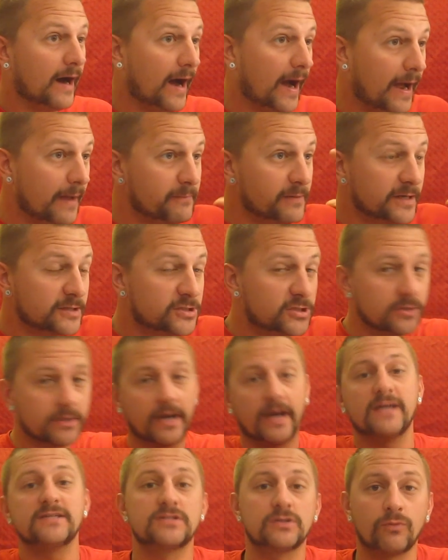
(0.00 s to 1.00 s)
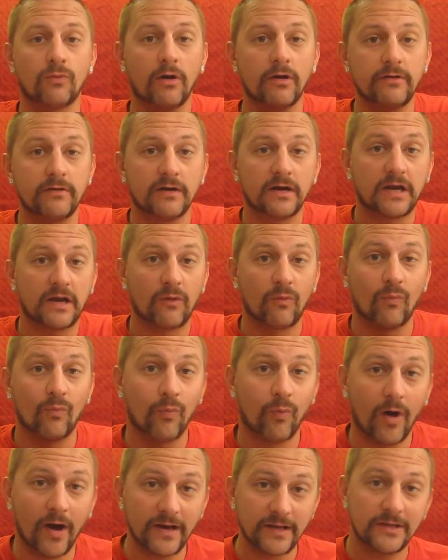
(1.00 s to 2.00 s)
I bet you guys are wondering
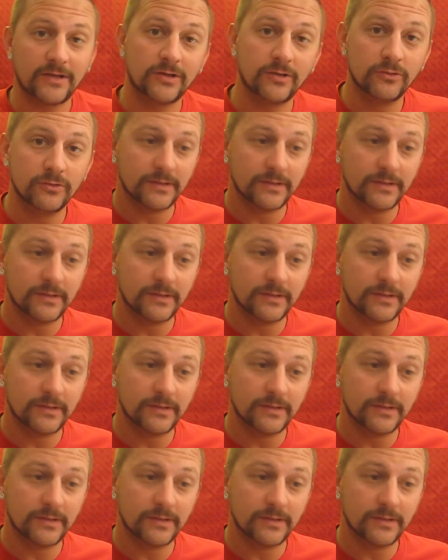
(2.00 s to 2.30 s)
what you